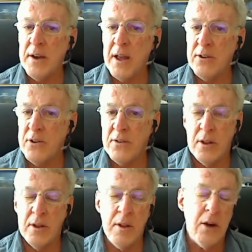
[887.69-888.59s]
not just
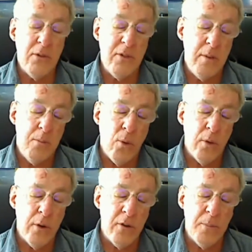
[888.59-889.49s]
that they don't see
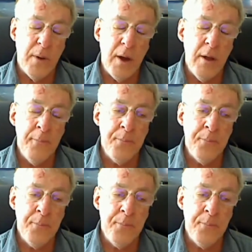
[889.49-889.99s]
borders, but